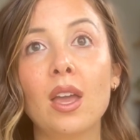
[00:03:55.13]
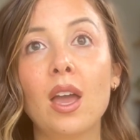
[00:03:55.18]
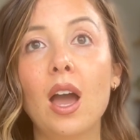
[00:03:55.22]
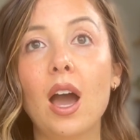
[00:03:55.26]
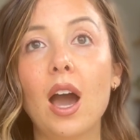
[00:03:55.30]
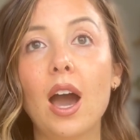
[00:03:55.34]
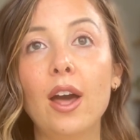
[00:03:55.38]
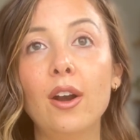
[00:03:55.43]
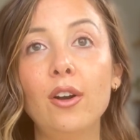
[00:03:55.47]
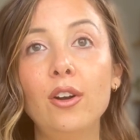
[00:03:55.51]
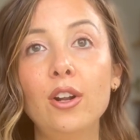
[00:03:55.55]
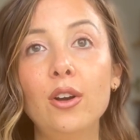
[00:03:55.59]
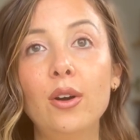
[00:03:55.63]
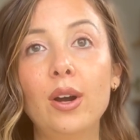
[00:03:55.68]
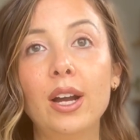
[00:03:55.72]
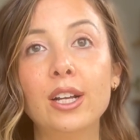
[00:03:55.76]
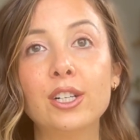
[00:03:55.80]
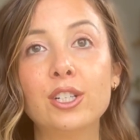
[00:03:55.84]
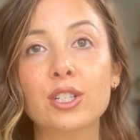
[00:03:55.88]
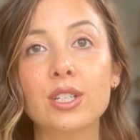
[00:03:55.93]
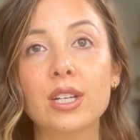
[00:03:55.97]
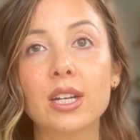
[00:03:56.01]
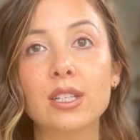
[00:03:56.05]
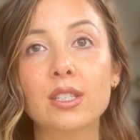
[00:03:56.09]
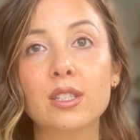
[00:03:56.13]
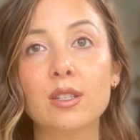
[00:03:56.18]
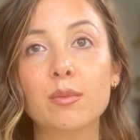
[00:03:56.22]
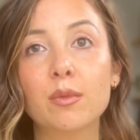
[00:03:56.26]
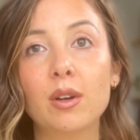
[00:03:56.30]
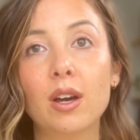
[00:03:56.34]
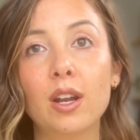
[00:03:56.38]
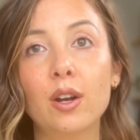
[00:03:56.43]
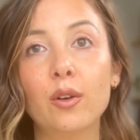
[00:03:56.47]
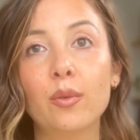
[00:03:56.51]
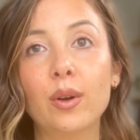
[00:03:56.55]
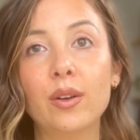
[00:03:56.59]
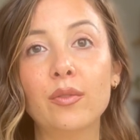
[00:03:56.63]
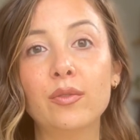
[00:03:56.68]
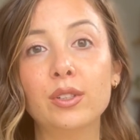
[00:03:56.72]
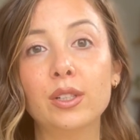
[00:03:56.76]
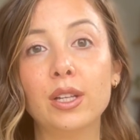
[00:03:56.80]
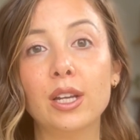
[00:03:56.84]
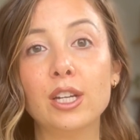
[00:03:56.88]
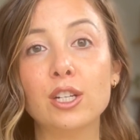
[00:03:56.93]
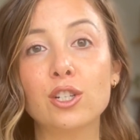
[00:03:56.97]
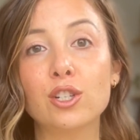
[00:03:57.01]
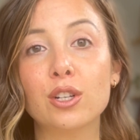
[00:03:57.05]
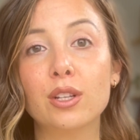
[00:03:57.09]
I don't know, I just had some kind of
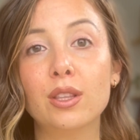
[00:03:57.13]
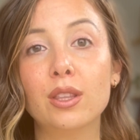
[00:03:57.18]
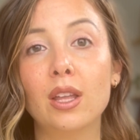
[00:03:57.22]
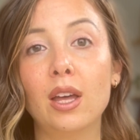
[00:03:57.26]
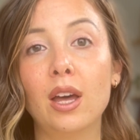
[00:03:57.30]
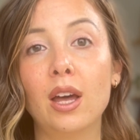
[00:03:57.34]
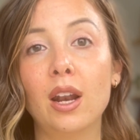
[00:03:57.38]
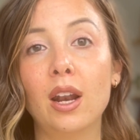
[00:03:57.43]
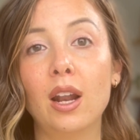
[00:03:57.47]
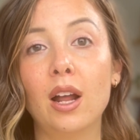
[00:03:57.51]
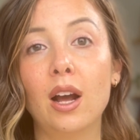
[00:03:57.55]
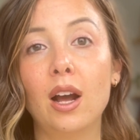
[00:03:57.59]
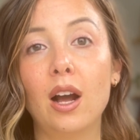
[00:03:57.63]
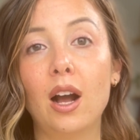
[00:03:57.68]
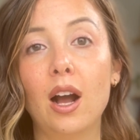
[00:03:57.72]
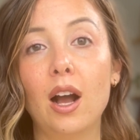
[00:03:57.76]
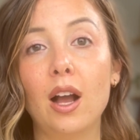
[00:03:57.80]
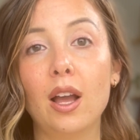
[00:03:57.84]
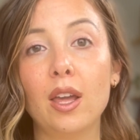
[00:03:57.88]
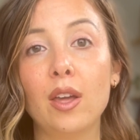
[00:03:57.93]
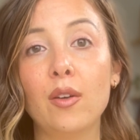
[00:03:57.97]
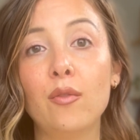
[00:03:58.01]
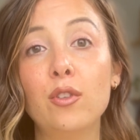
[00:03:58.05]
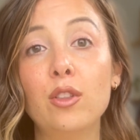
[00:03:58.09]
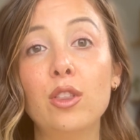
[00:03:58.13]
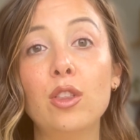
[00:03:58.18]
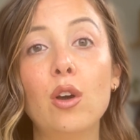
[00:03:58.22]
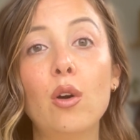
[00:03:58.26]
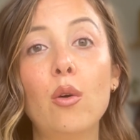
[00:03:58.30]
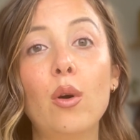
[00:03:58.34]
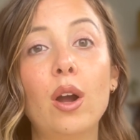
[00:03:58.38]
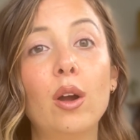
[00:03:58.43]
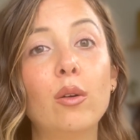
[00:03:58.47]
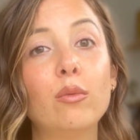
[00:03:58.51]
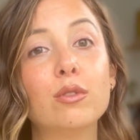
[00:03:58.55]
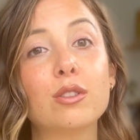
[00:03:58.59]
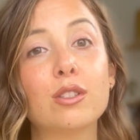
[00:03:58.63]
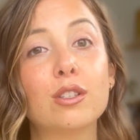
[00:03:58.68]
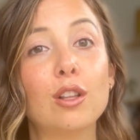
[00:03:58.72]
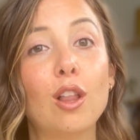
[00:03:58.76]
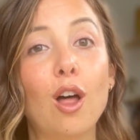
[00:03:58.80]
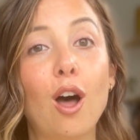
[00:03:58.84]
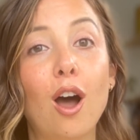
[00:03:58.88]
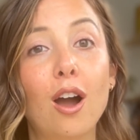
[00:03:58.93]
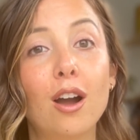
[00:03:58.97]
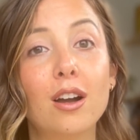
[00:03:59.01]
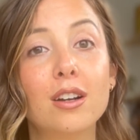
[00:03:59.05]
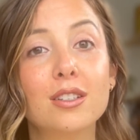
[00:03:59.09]
revelation that even though I was
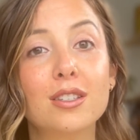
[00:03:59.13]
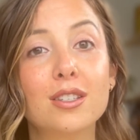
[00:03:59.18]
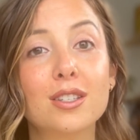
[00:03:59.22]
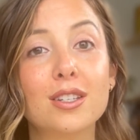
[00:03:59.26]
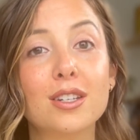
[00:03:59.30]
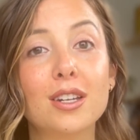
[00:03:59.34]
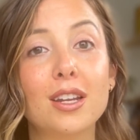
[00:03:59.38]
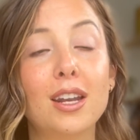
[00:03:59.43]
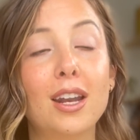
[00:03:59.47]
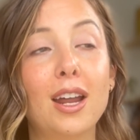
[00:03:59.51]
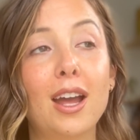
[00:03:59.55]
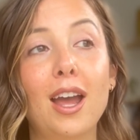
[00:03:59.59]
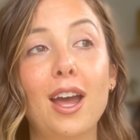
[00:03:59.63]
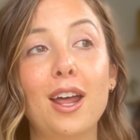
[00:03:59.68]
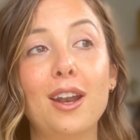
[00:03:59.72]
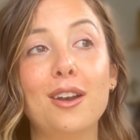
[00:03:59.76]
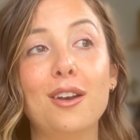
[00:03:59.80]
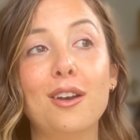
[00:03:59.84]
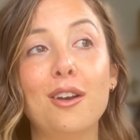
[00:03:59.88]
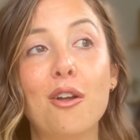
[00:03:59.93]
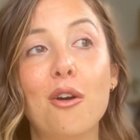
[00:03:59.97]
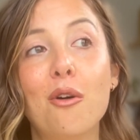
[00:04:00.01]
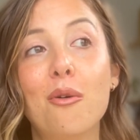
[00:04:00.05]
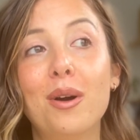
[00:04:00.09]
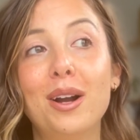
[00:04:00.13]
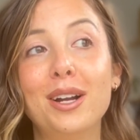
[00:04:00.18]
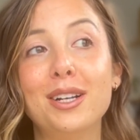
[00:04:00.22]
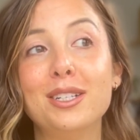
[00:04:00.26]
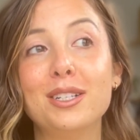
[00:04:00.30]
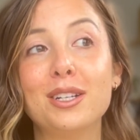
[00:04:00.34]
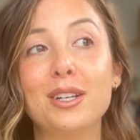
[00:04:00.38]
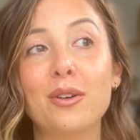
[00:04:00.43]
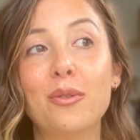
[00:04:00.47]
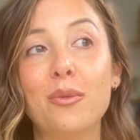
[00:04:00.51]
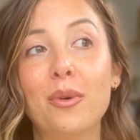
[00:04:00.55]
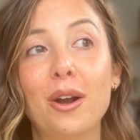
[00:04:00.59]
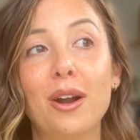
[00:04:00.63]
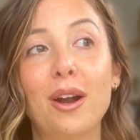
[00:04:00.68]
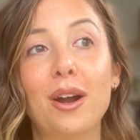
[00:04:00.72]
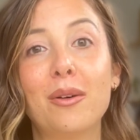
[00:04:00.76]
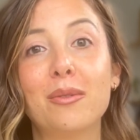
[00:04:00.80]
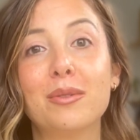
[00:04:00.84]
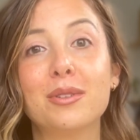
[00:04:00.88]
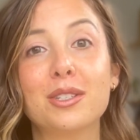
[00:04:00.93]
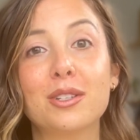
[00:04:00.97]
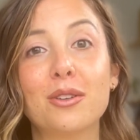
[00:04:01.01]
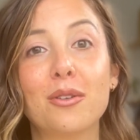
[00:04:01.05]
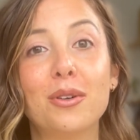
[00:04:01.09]
lost and I had no idea where
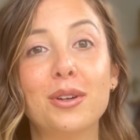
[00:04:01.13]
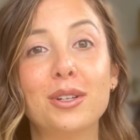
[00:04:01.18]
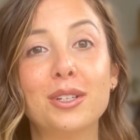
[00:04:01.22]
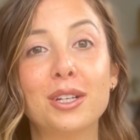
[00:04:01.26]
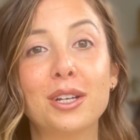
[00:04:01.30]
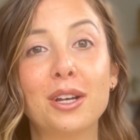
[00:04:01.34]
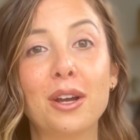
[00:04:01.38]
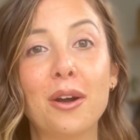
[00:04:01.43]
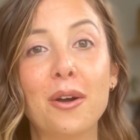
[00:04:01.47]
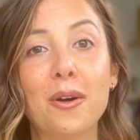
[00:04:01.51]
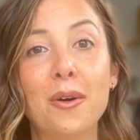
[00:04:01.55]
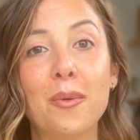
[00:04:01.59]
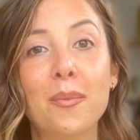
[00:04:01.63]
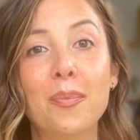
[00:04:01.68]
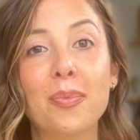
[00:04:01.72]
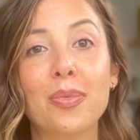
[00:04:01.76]
I was going to go,